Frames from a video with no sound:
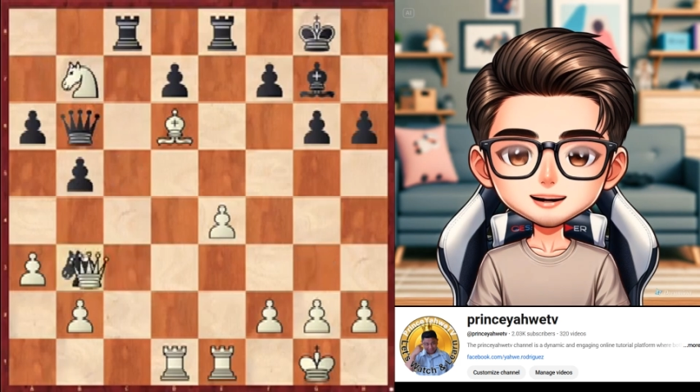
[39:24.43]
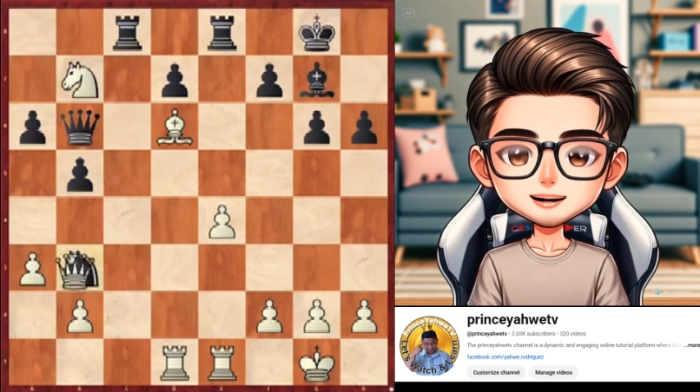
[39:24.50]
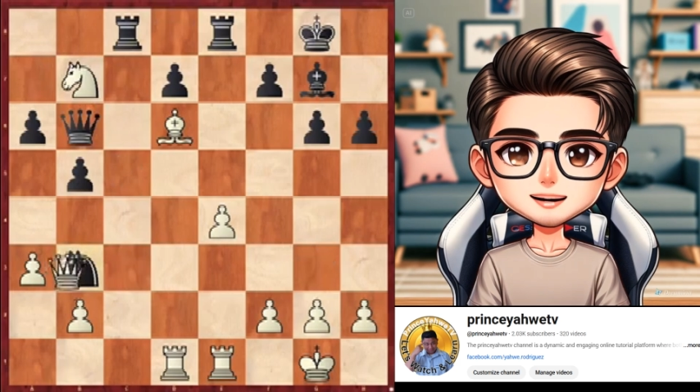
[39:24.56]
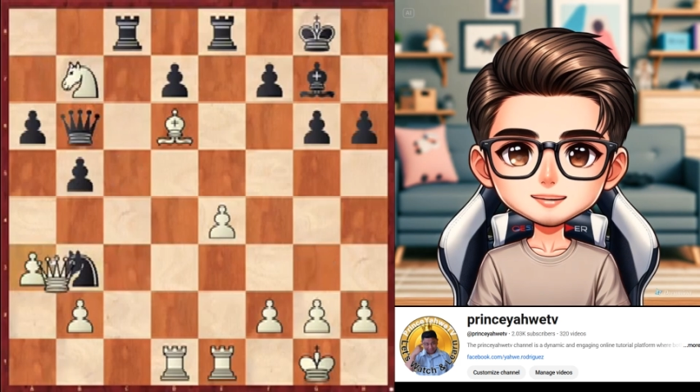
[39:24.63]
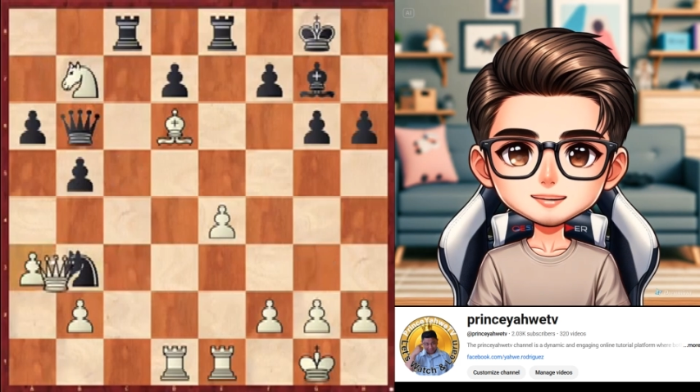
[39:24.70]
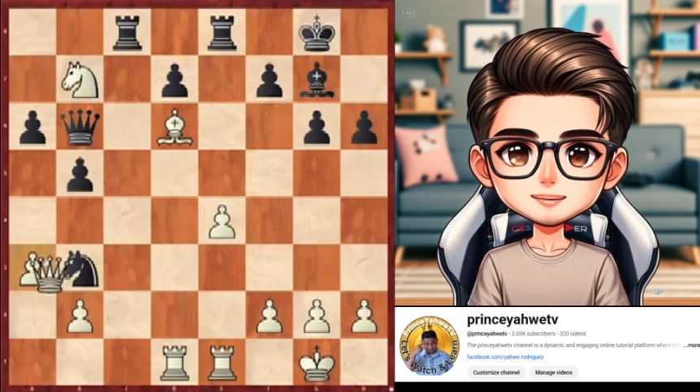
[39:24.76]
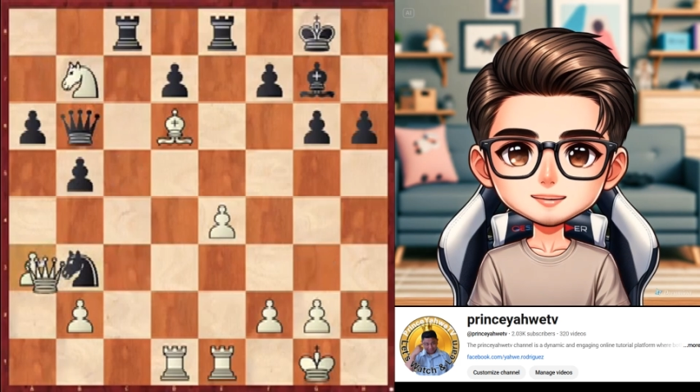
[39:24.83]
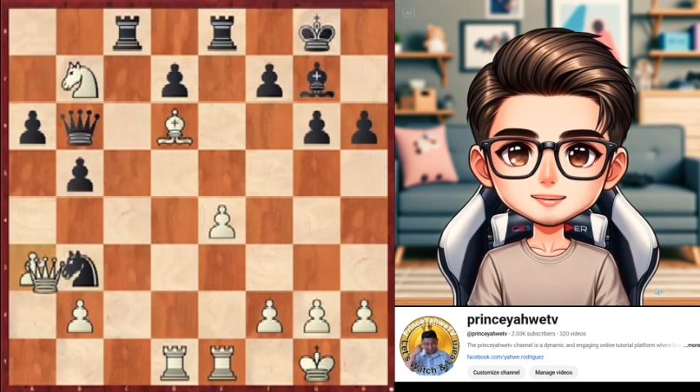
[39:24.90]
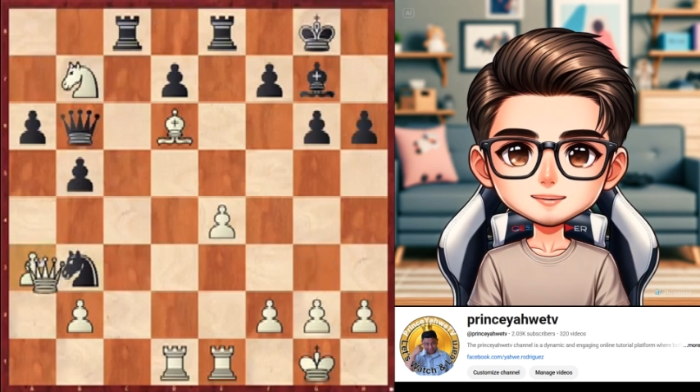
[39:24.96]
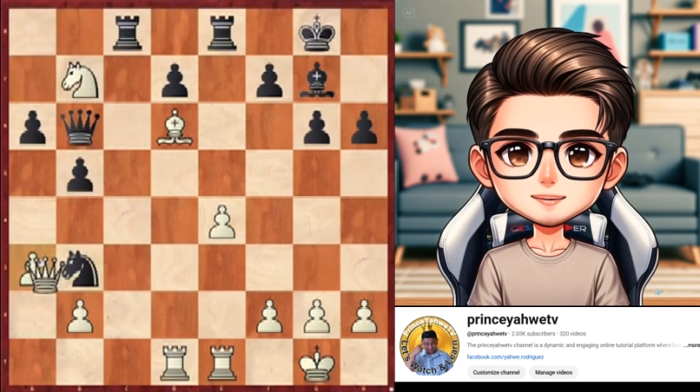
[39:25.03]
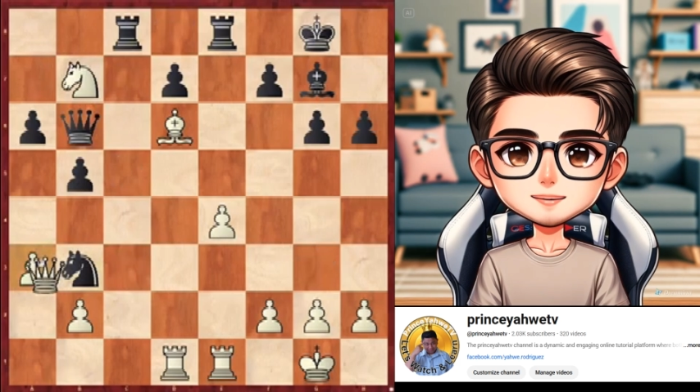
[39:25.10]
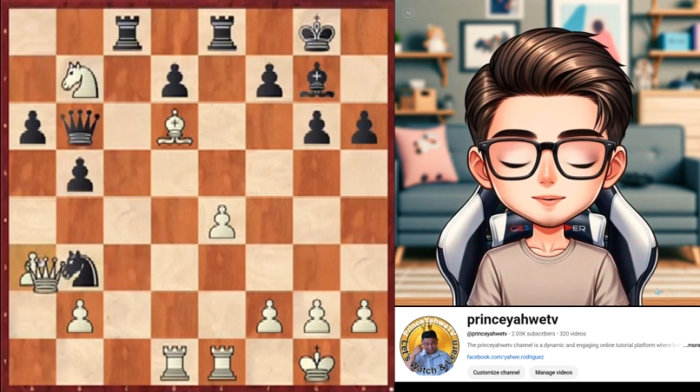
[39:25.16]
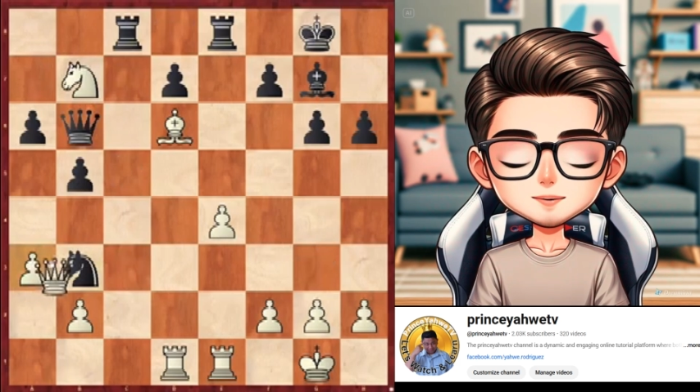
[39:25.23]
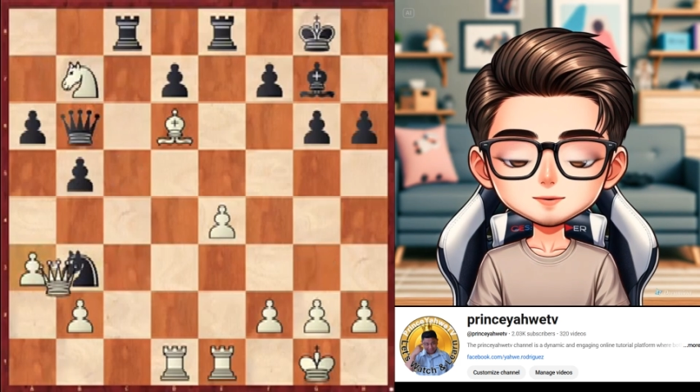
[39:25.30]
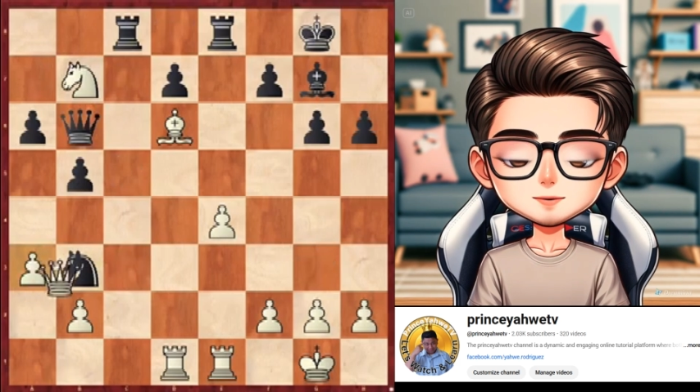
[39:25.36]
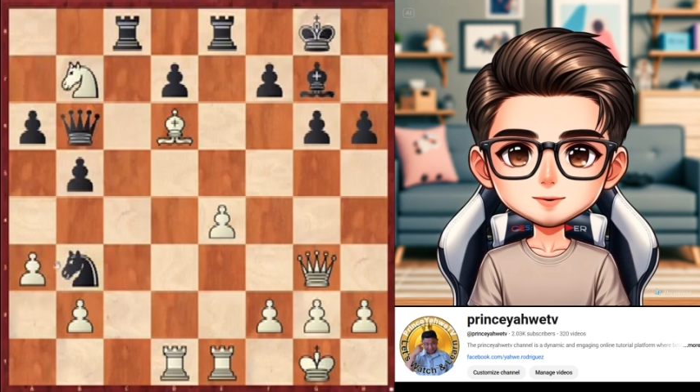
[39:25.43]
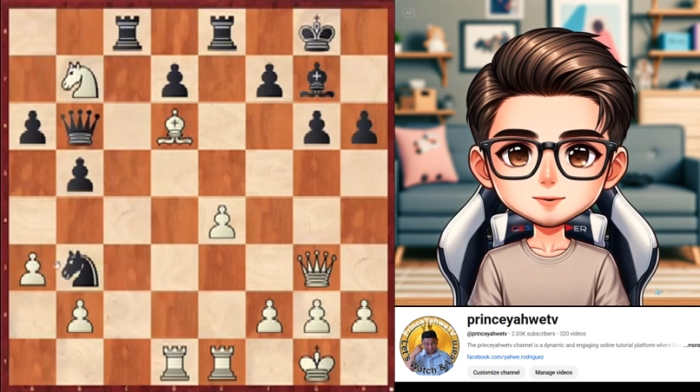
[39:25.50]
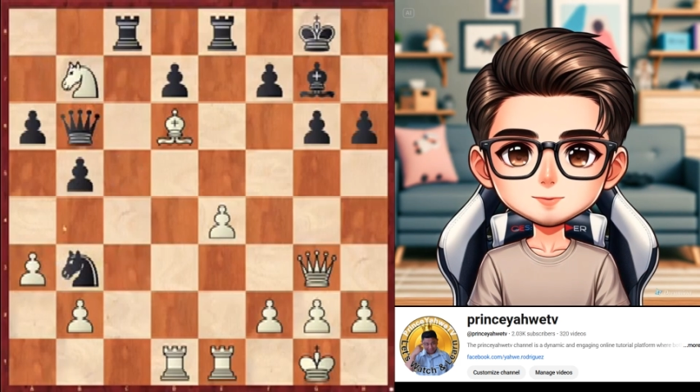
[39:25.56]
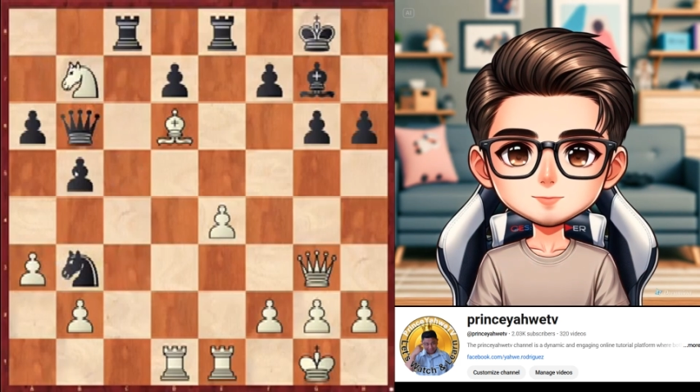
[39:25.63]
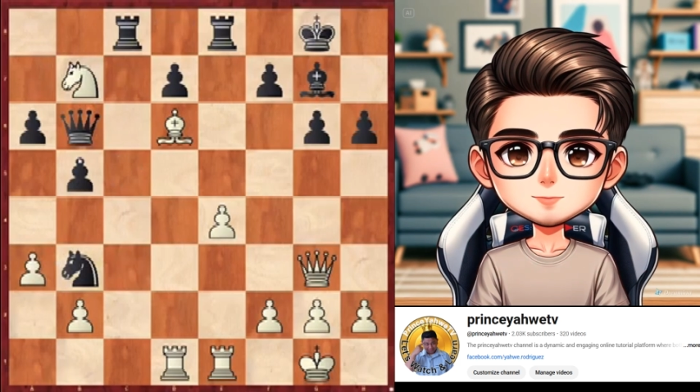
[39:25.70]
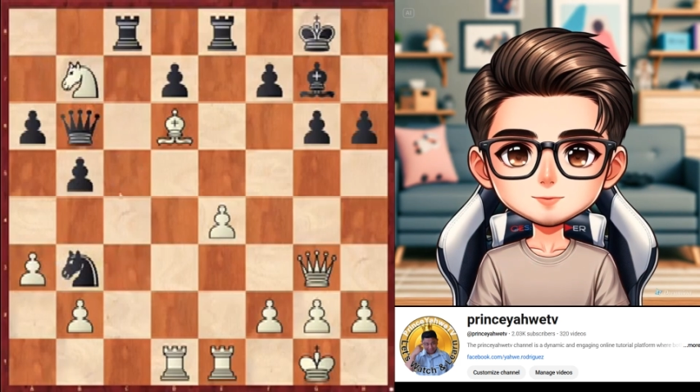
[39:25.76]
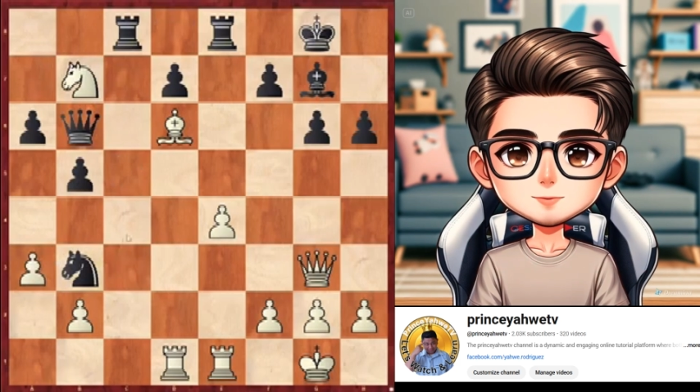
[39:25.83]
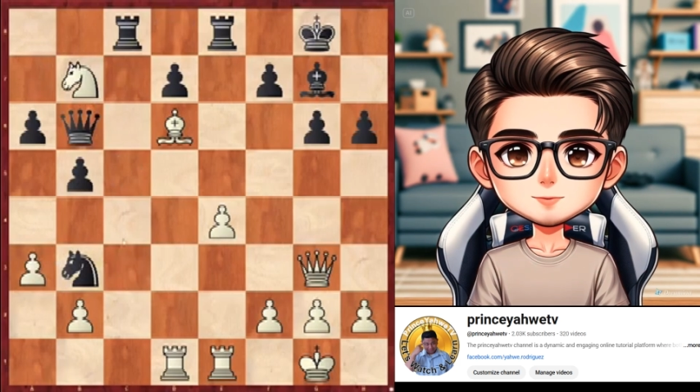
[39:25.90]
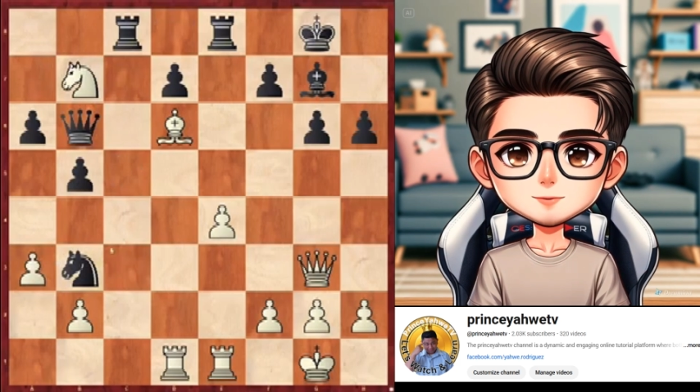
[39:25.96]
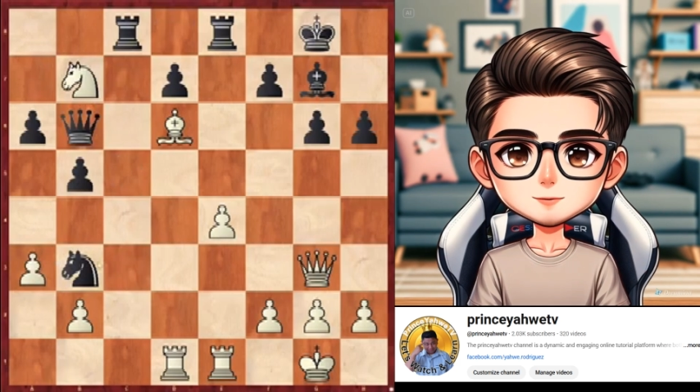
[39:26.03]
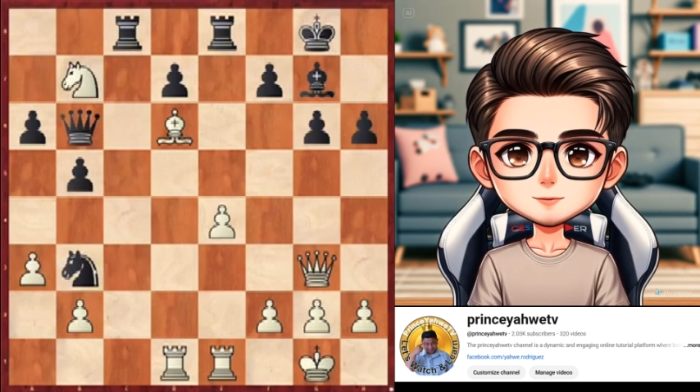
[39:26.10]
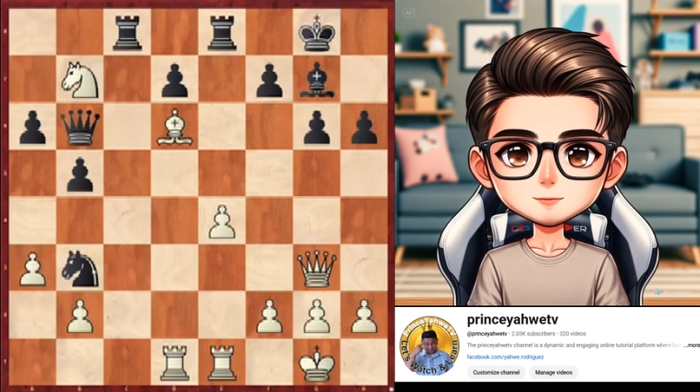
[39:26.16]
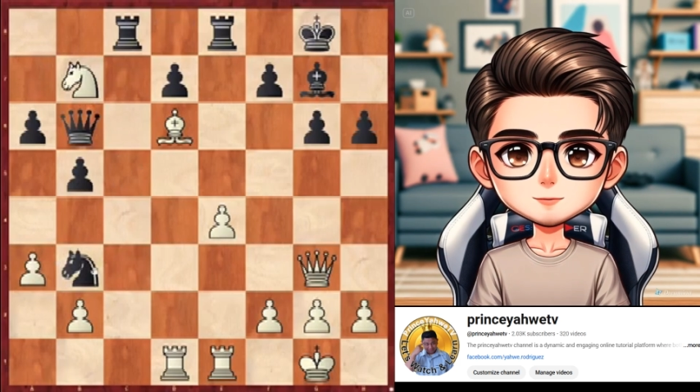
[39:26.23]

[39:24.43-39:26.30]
queen B3, queen B7.